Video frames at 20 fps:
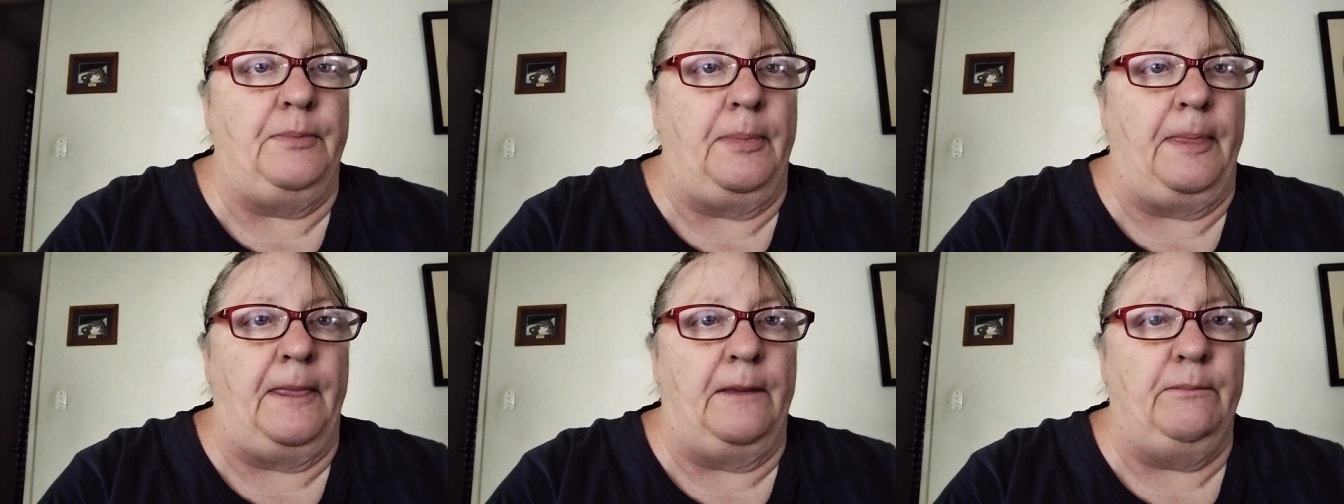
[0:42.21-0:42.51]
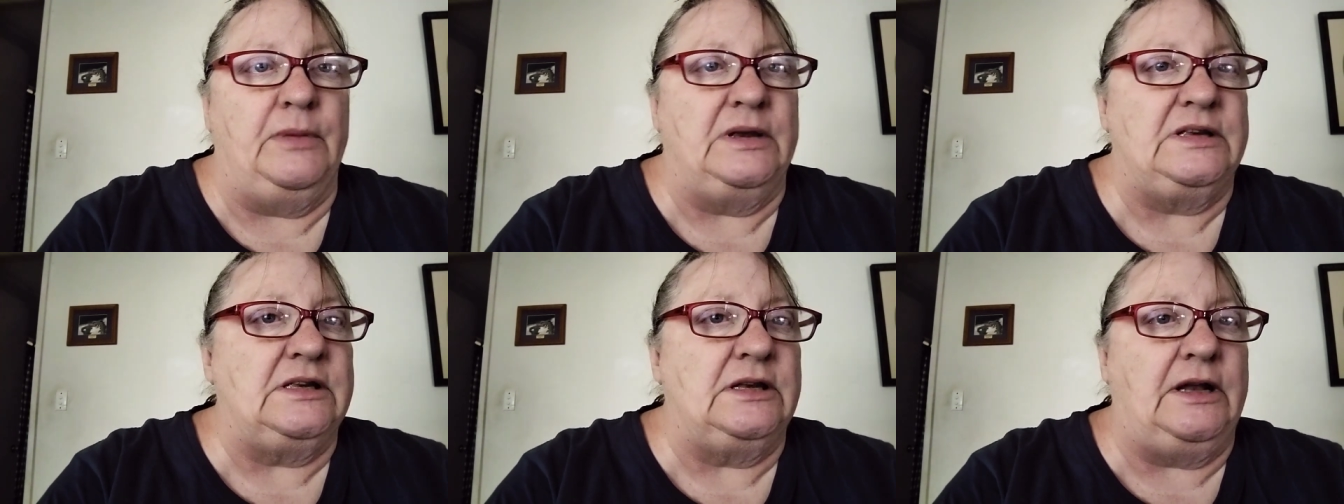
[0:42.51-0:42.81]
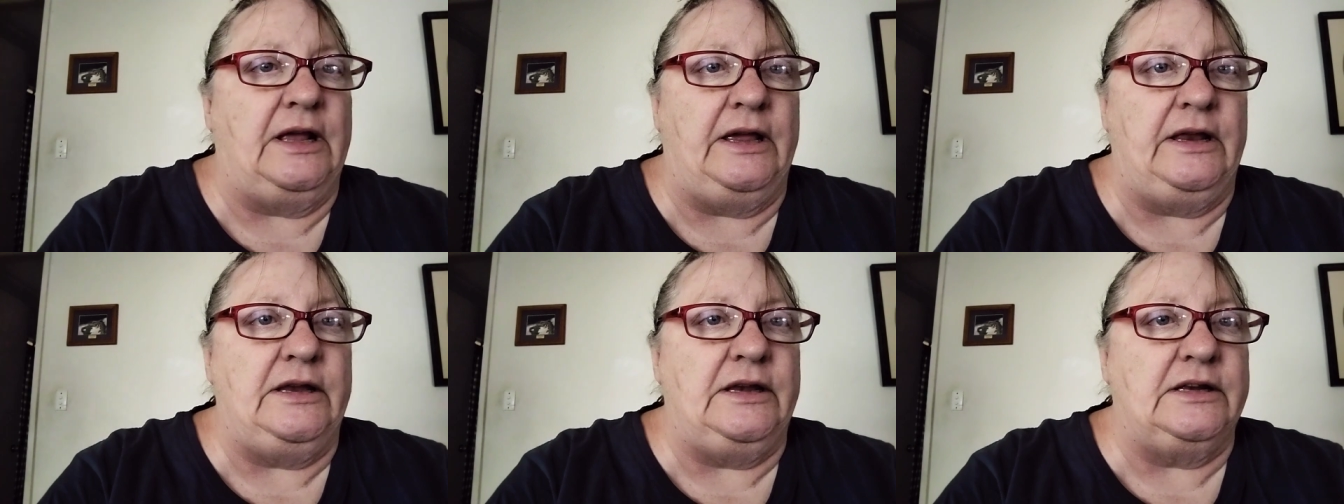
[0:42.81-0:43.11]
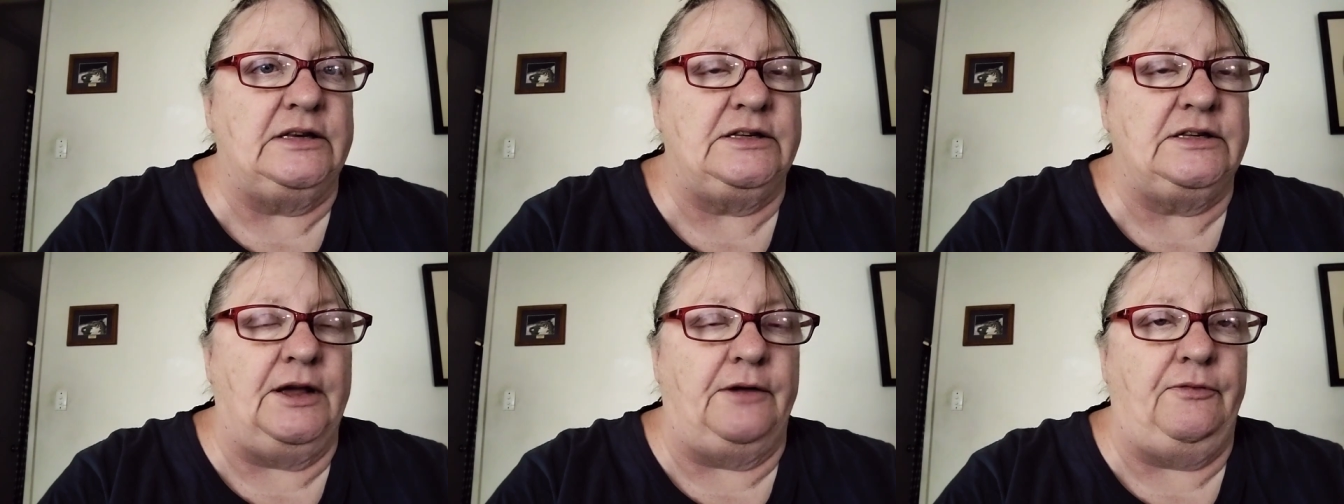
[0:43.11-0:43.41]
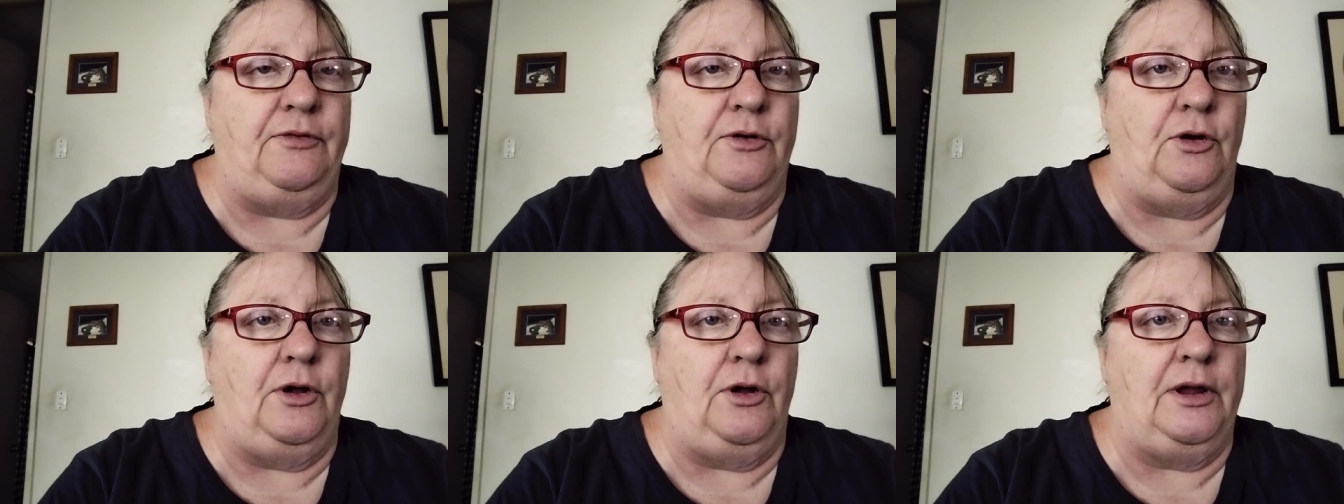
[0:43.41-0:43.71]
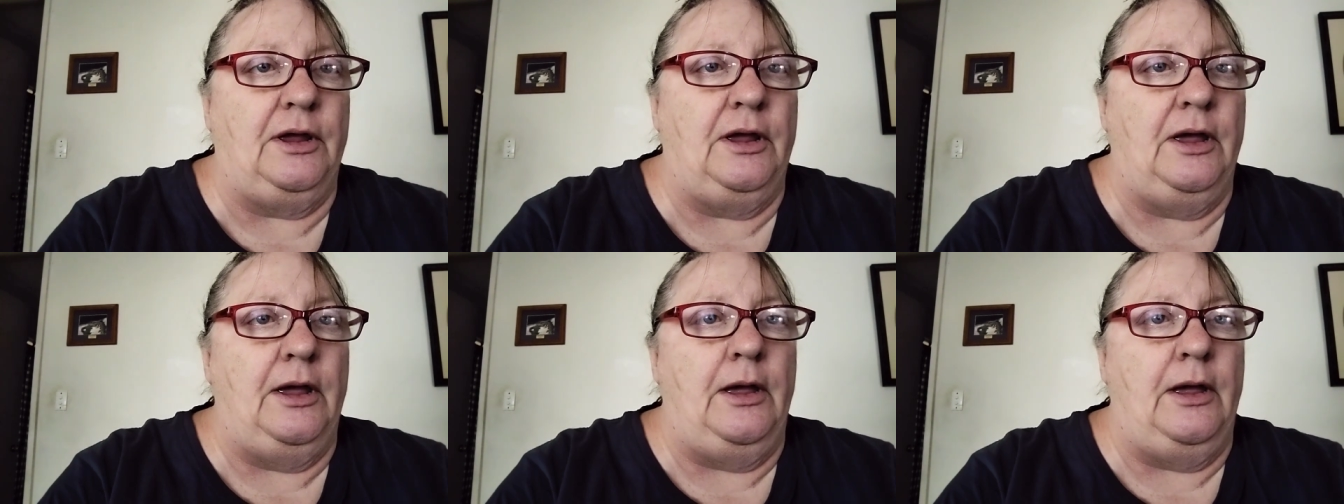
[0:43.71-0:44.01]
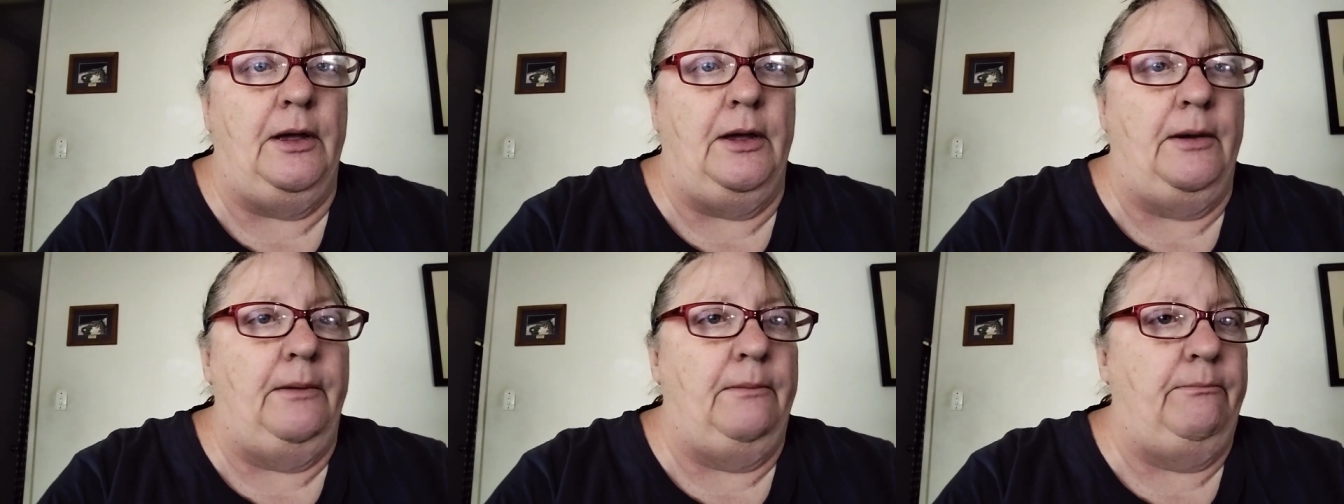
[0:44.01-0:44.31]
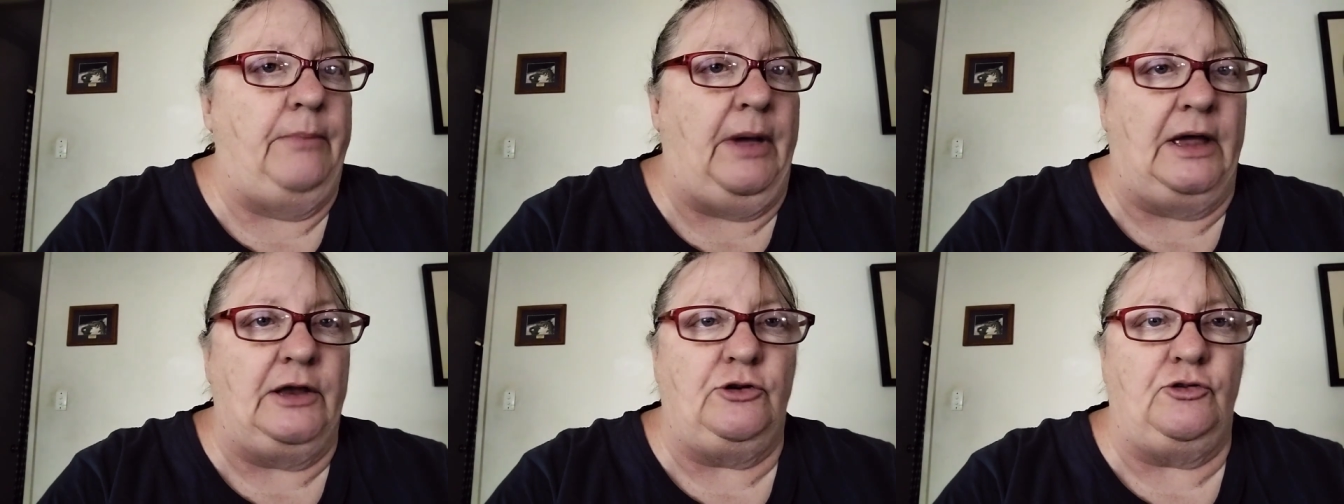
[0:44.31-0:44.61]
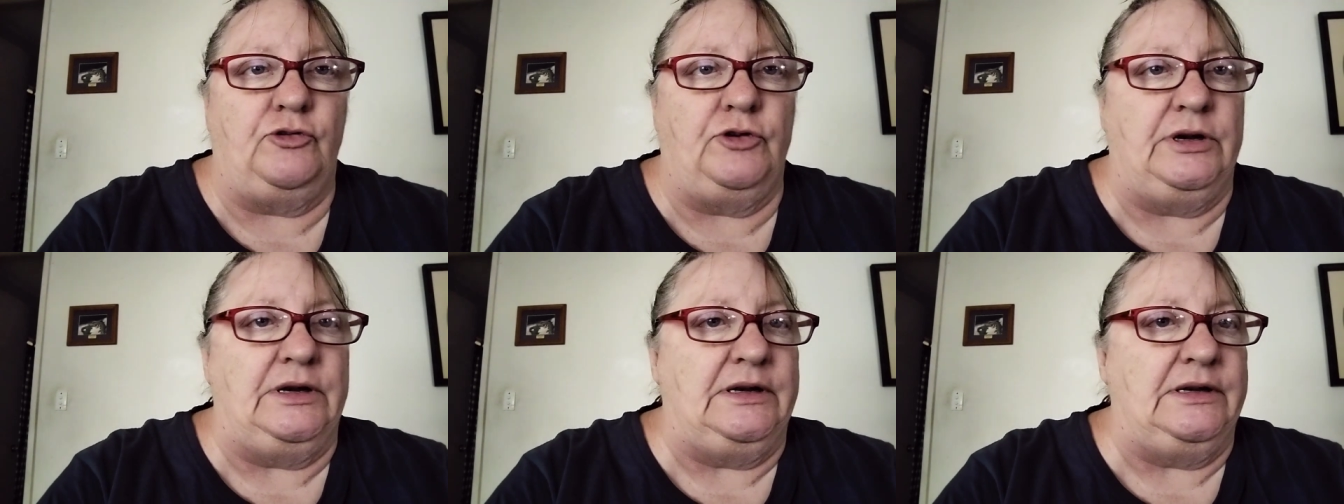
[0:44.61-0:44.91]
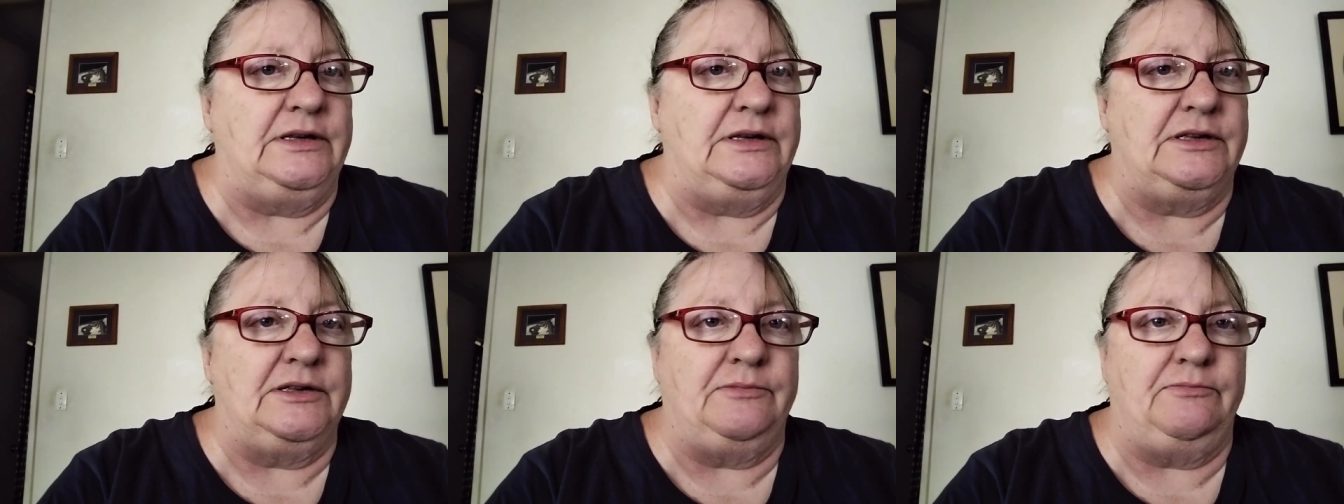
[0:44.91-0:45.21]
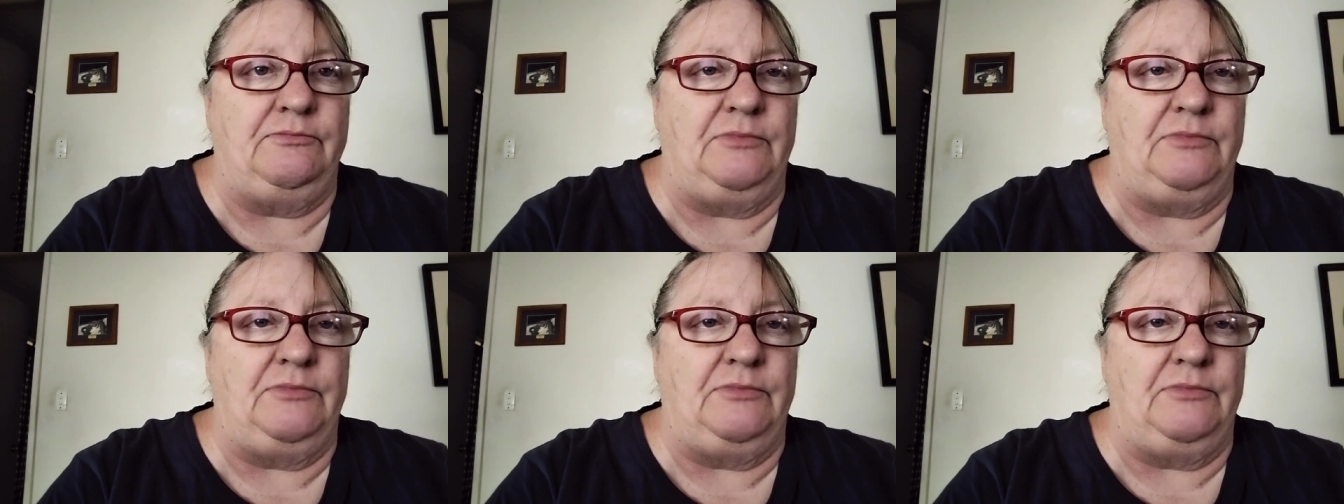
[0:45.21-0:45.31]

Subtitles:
miscellaneous stuff like batteries,